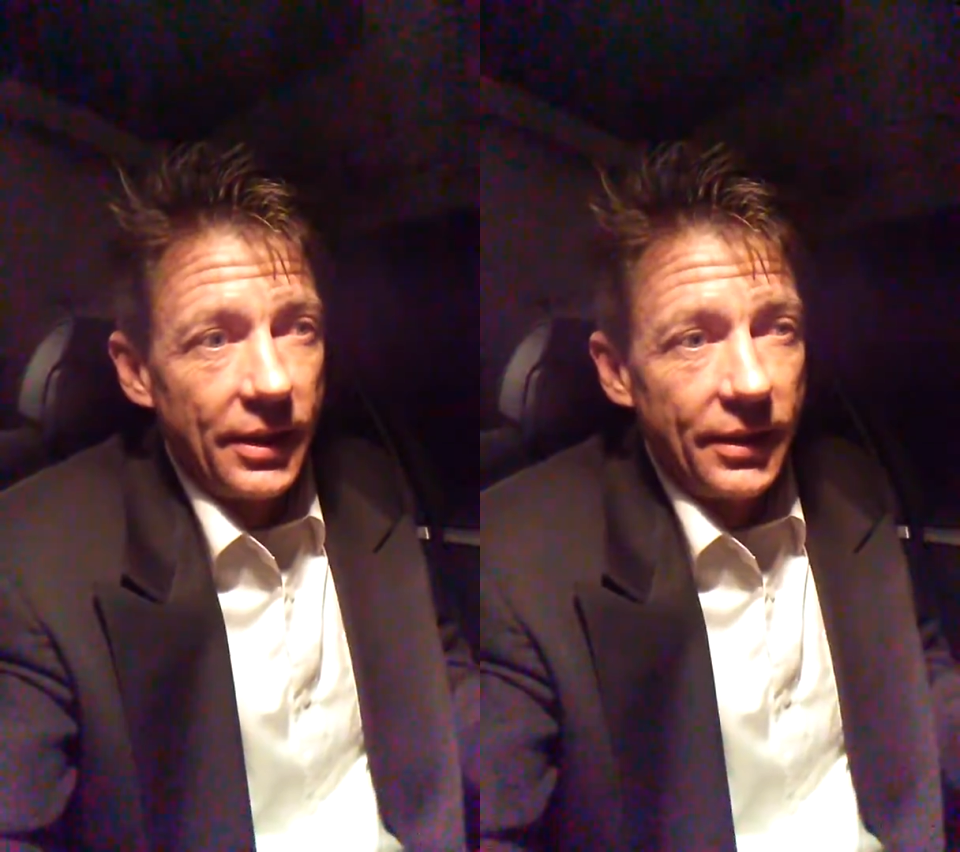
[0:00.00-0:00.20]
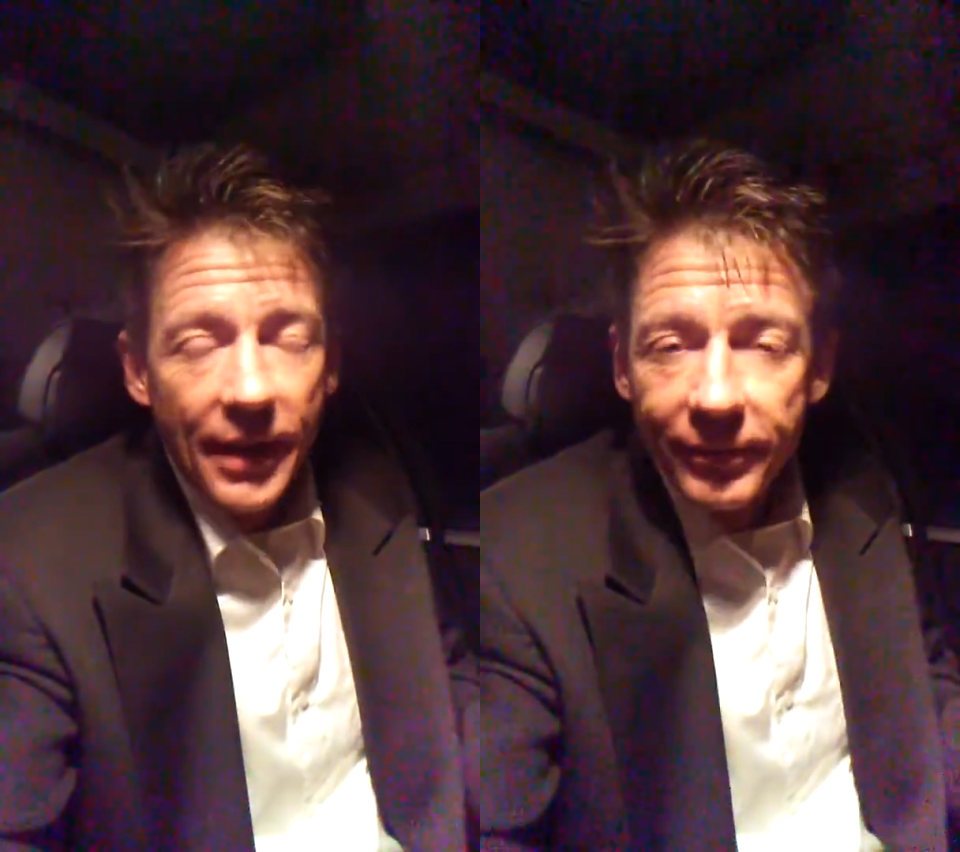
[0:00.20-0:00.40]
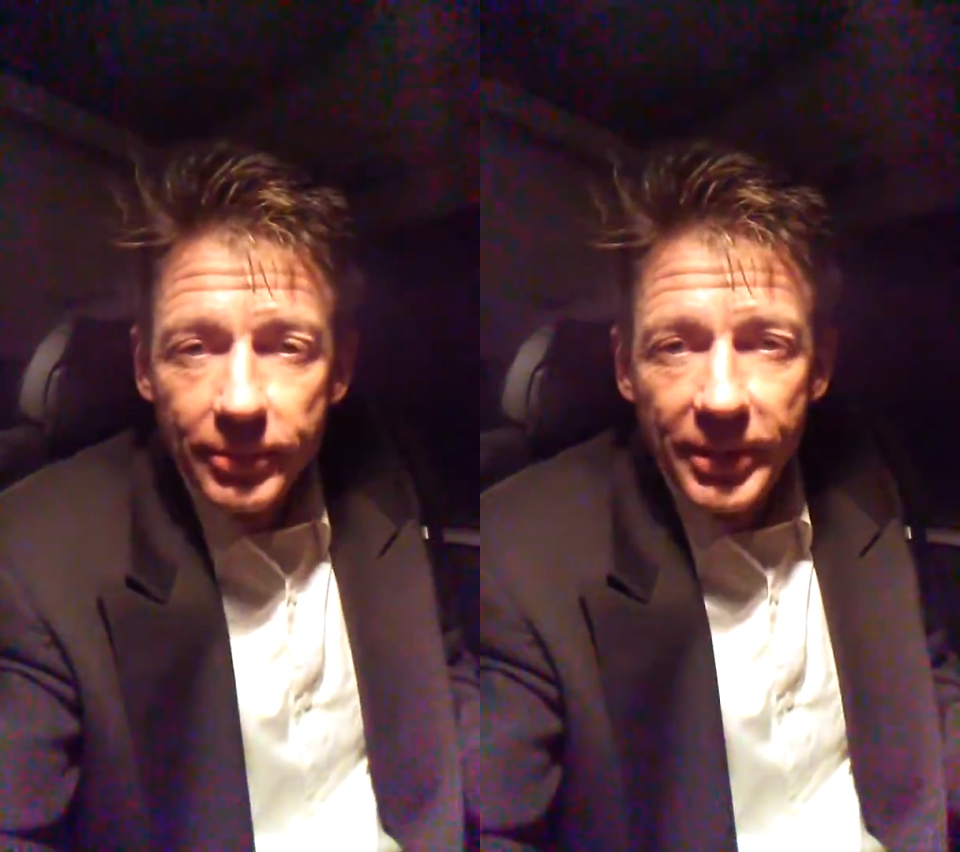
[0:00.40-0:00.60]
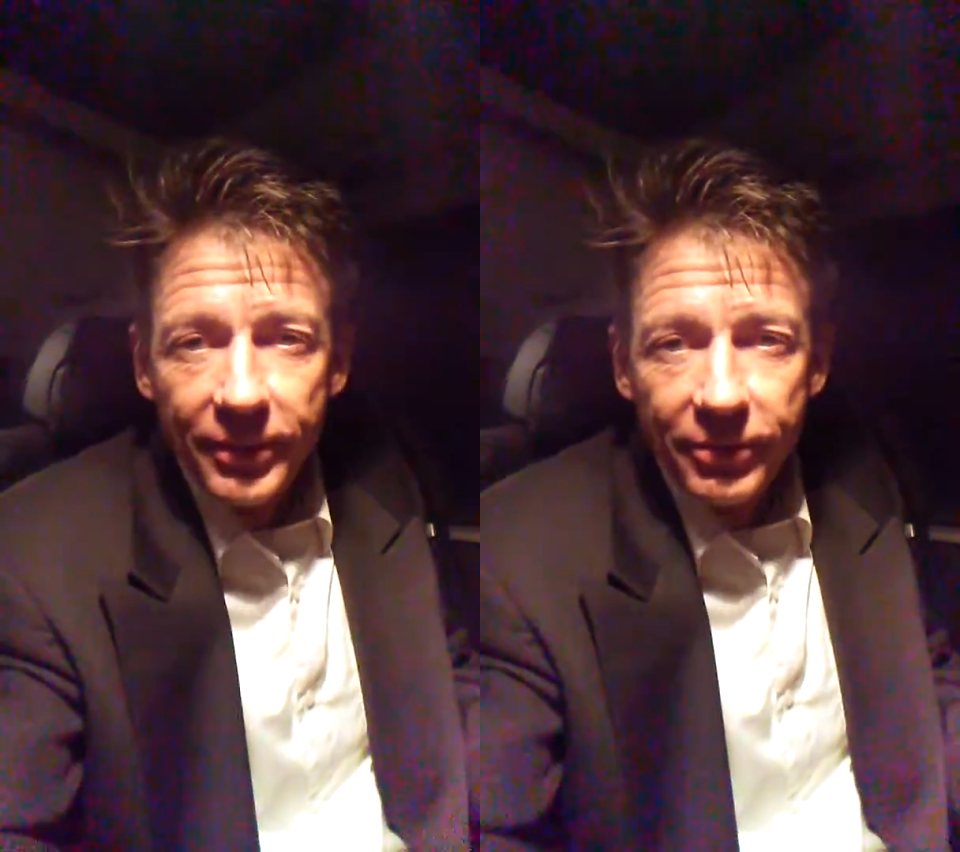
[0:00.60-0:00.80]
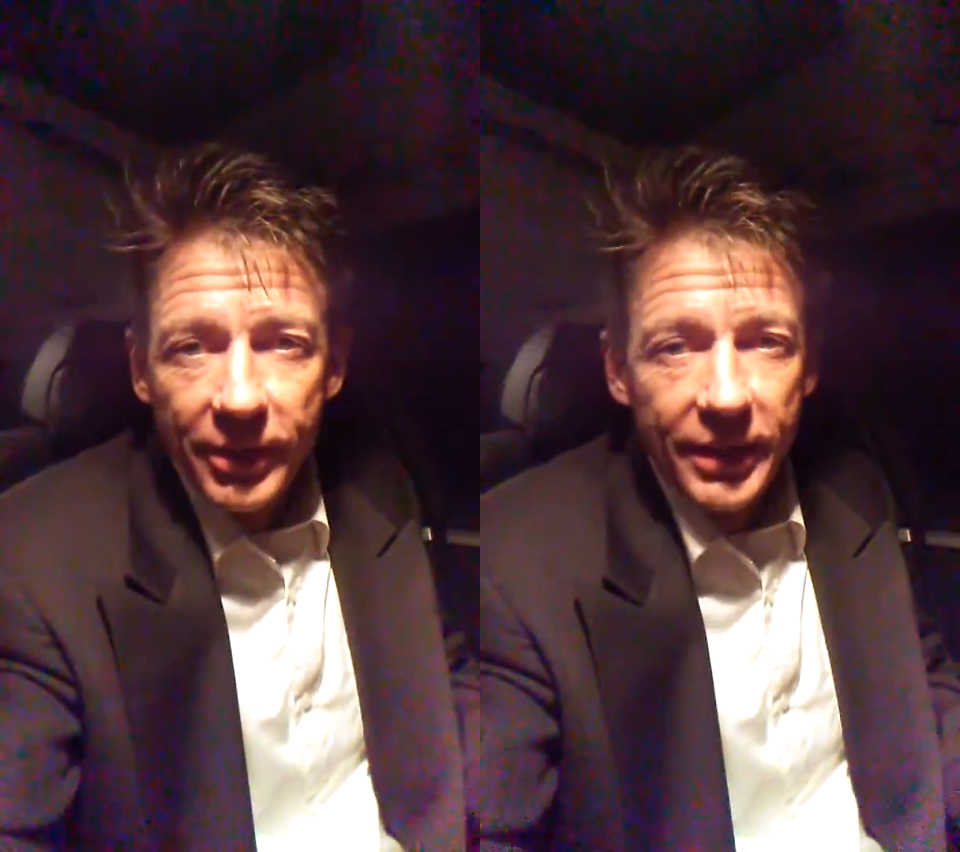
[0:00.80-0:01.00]
never be
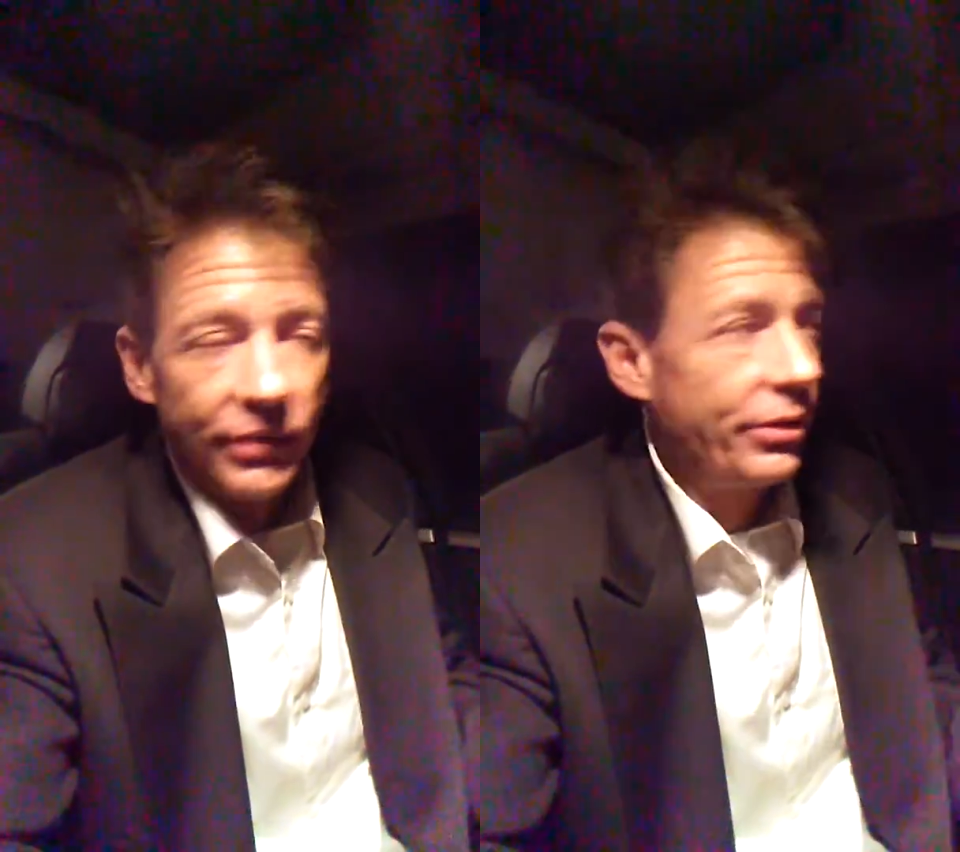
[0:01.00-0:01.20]
afraid